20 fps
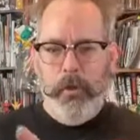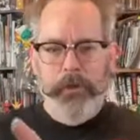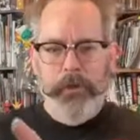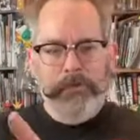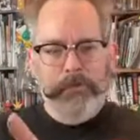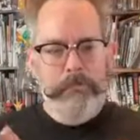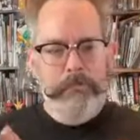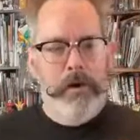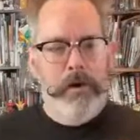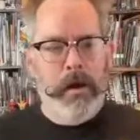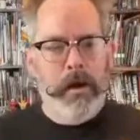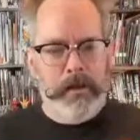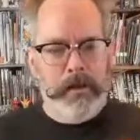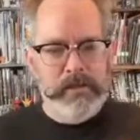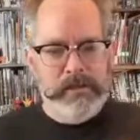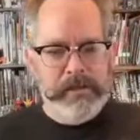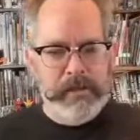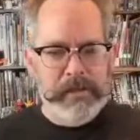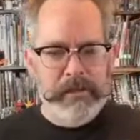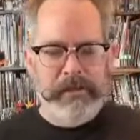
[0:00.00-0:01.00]
with
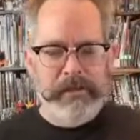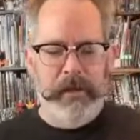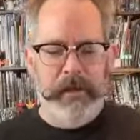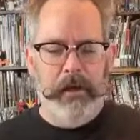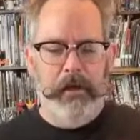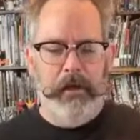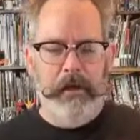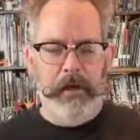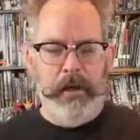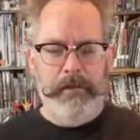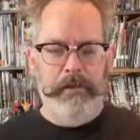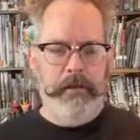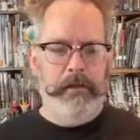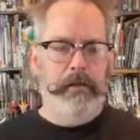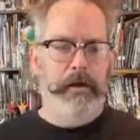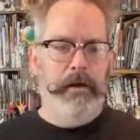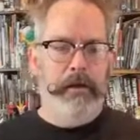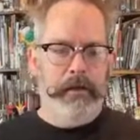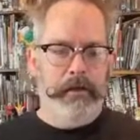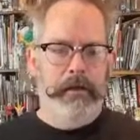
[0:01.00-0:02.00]
modern detail. And
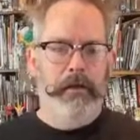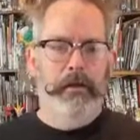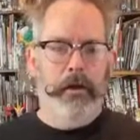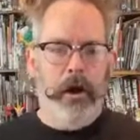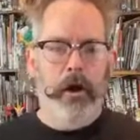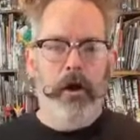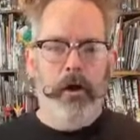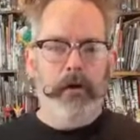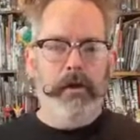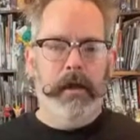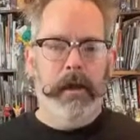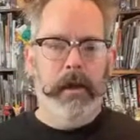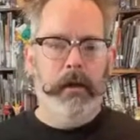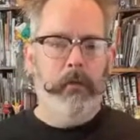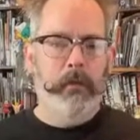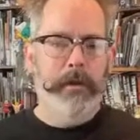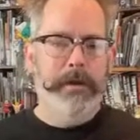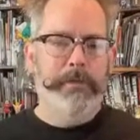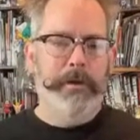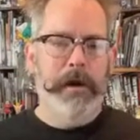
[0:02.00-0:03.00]
they're like, oh, okay,
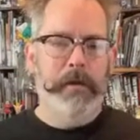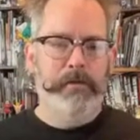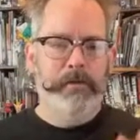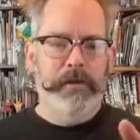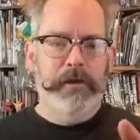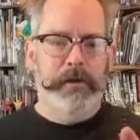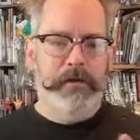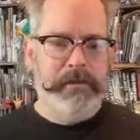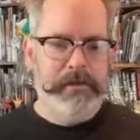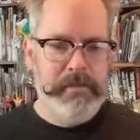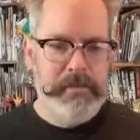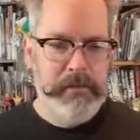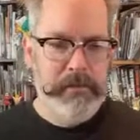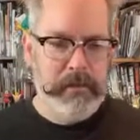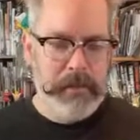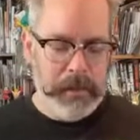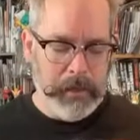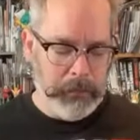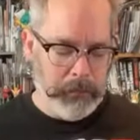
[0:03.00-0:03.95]
what about this?